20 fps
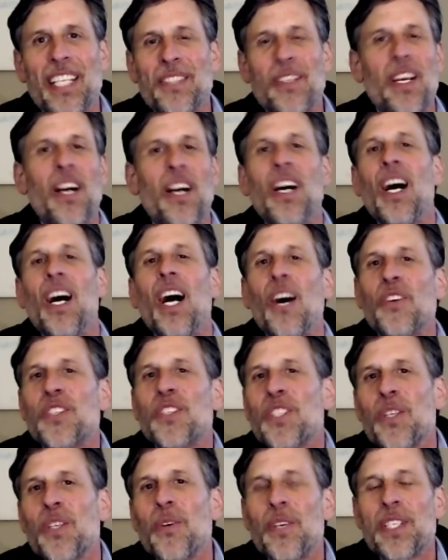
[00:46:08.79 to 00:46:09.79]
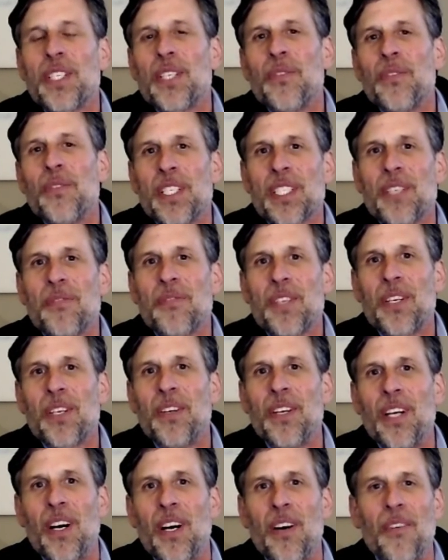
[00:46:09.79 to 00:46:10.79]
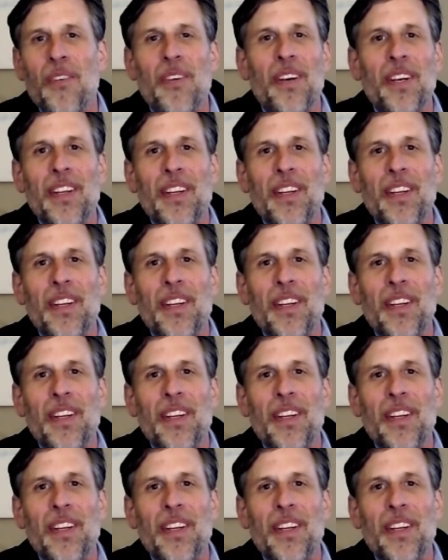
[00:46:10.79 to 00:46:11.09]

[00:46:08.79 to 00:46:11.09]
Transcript: So go, oh, Stuart's at risk of turnover.